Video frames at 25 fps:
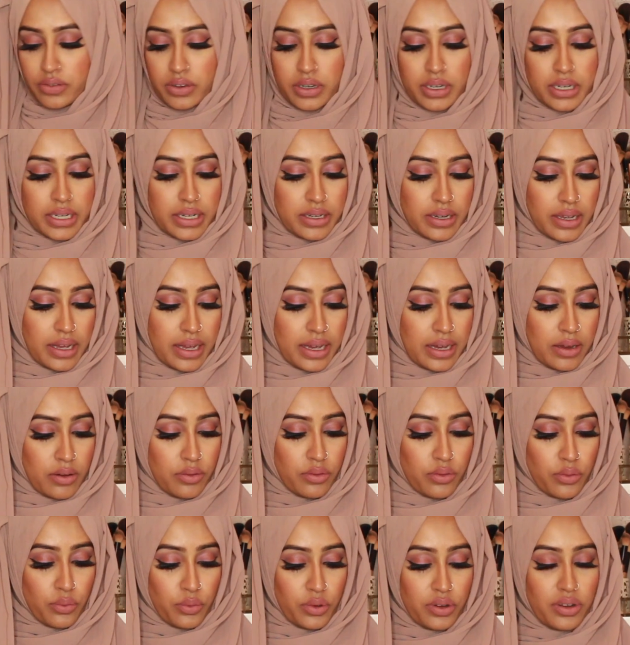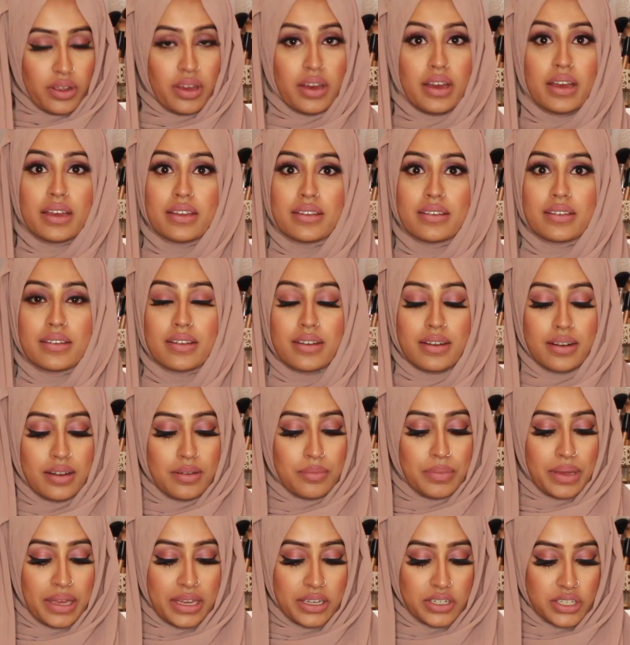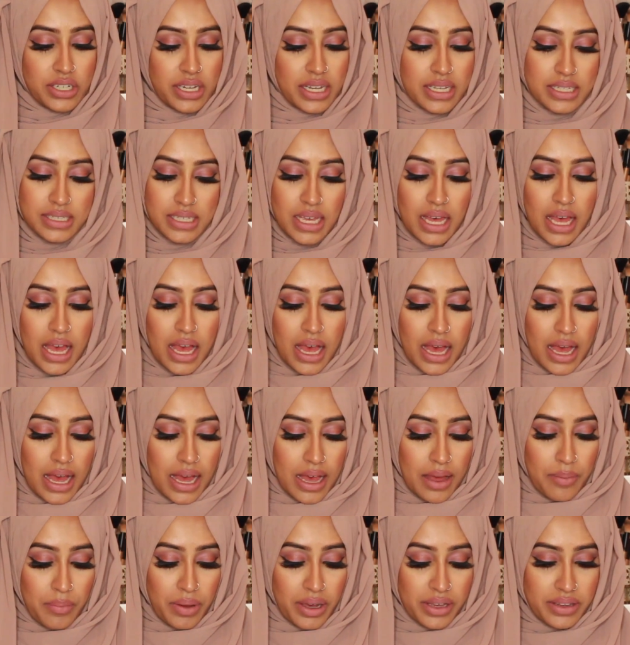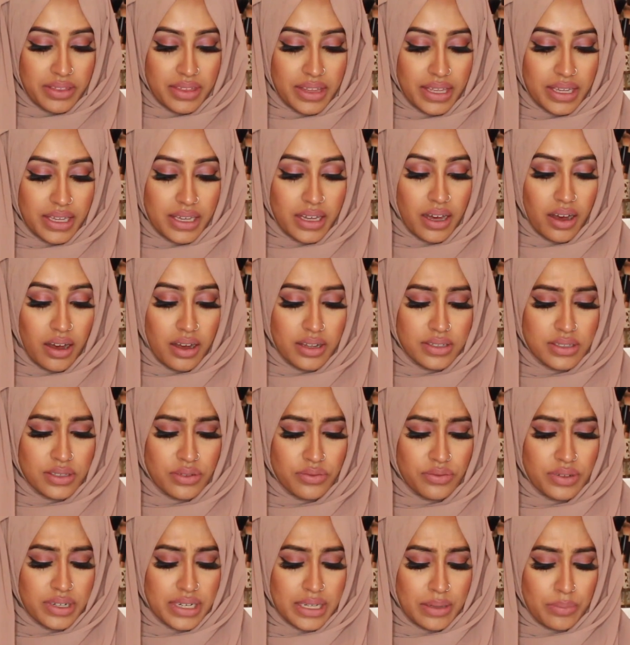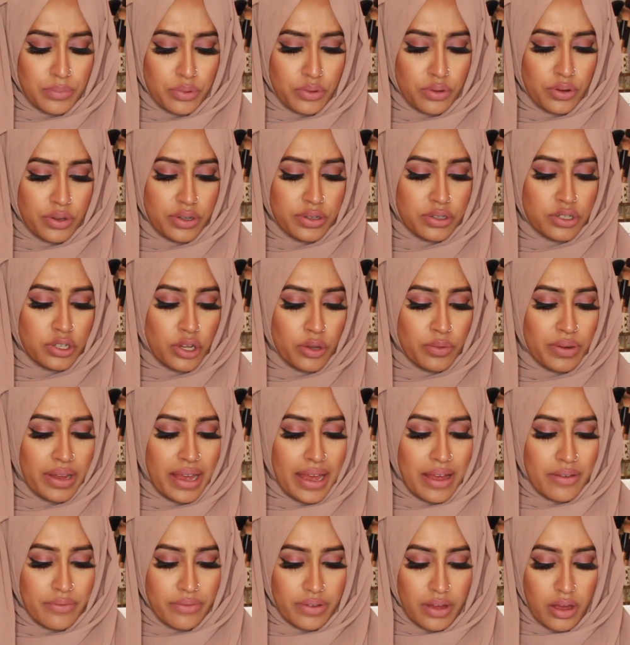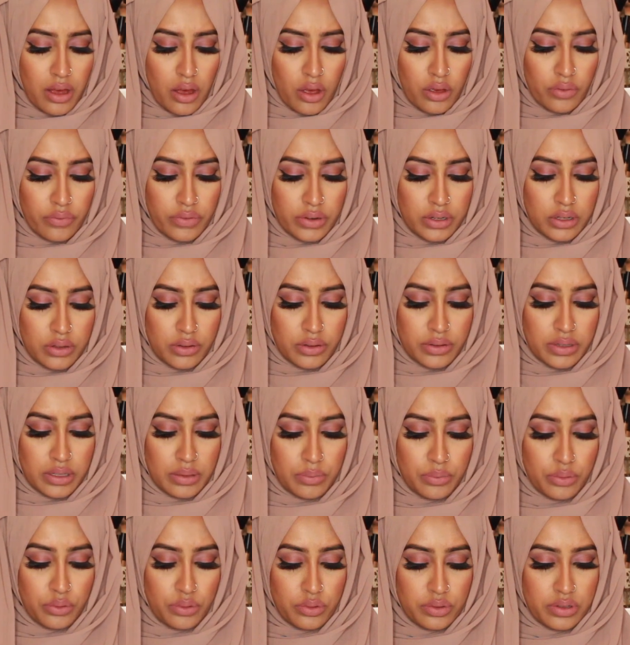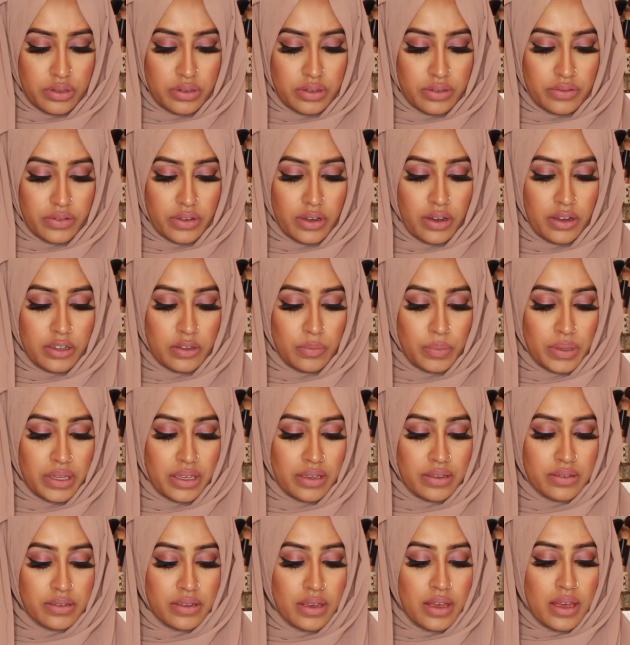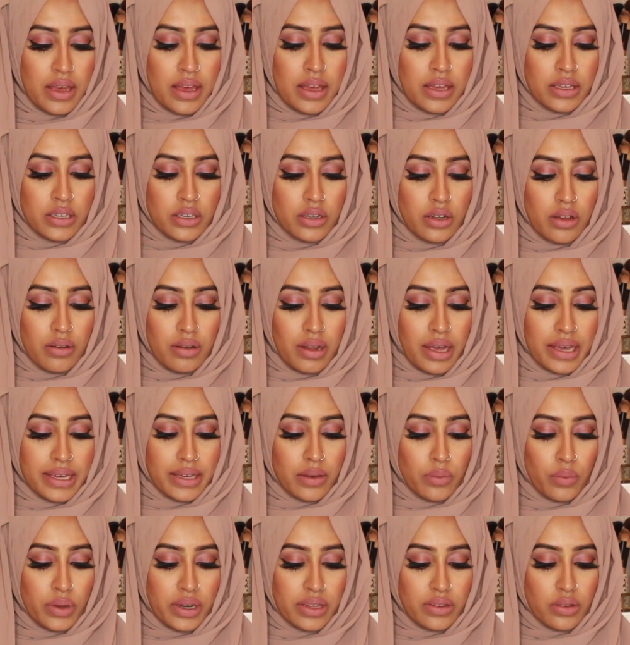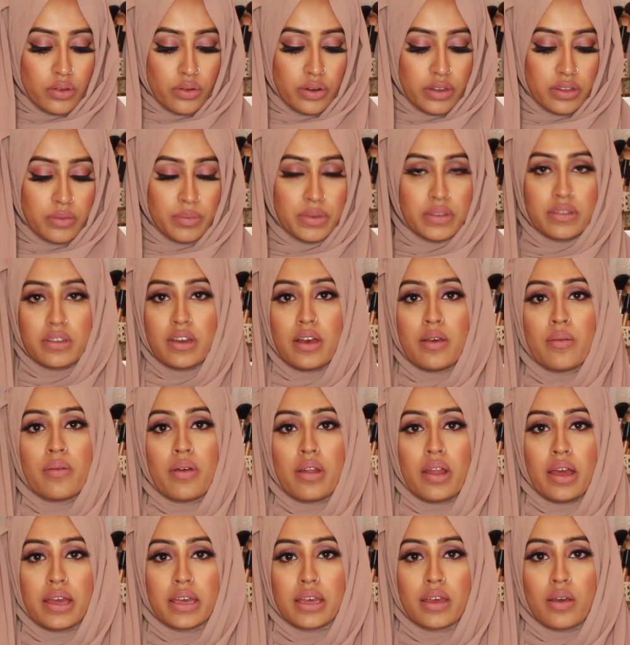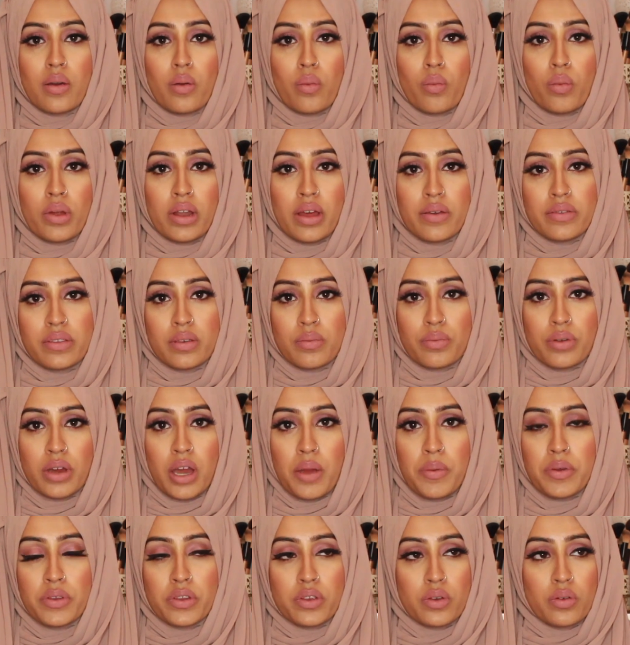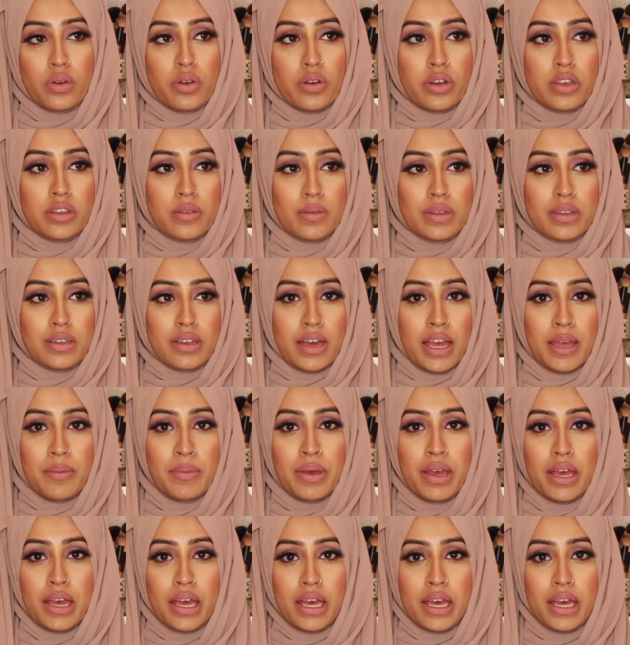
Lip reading: find out what her Instagram page is. I think cards are really important. Don't ever overlook the importance of cards, because you know, like when it's Christmas time, like when I was in primary school at Christmas time,